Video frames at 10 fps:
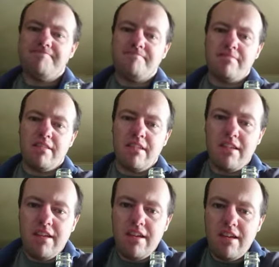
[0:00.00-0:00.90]

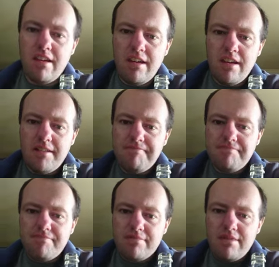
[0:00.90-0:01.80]
No one is speaking in this clip.